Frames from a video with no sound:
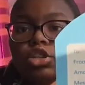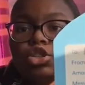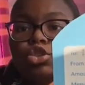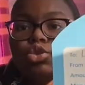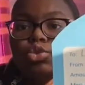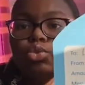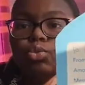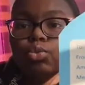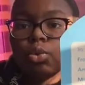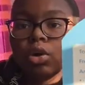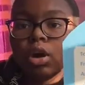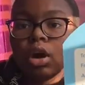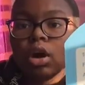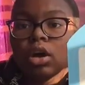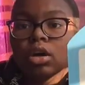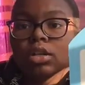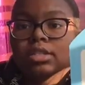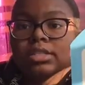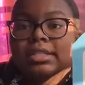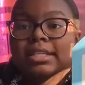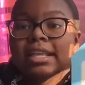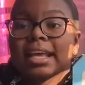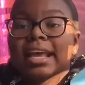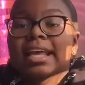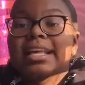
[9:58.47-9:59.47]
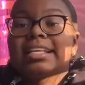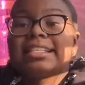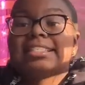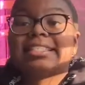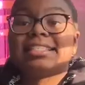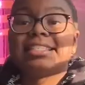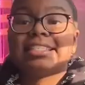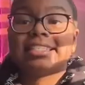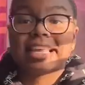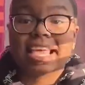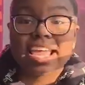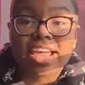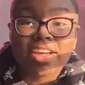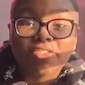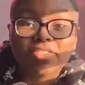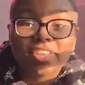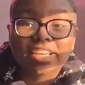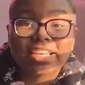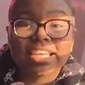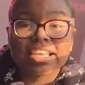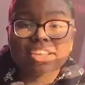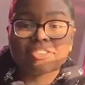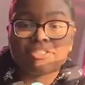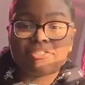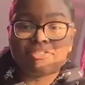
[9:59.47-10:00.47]
to Ross.
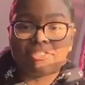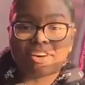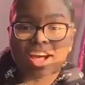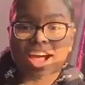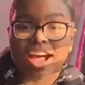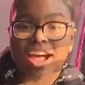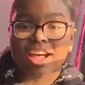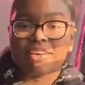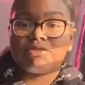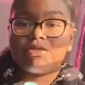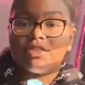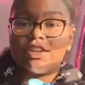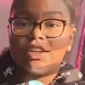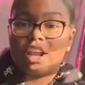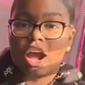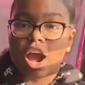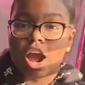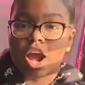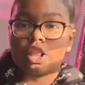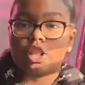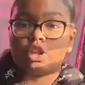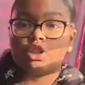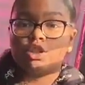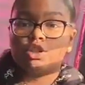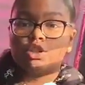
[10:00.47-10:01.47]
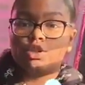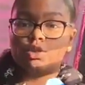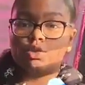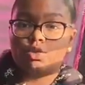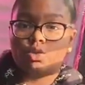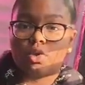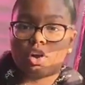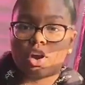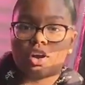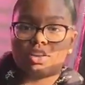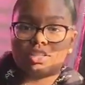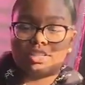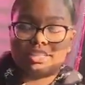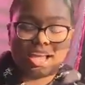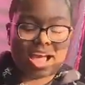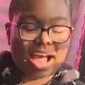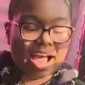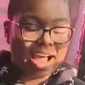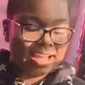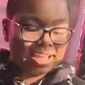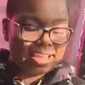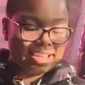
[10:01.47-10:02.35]
$75 to Ross. I